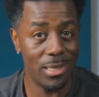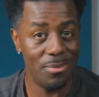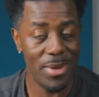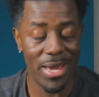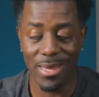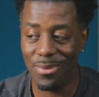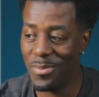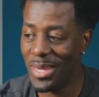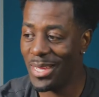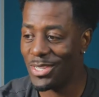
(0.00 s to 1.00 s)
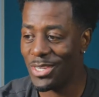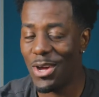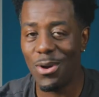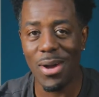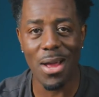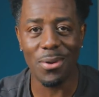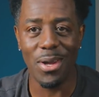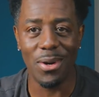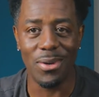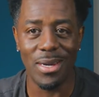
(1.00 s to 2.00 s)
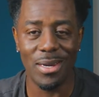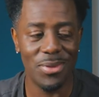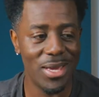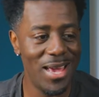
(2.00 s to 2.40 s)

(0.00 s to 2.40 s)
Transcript: Man, me and snow, I don't know.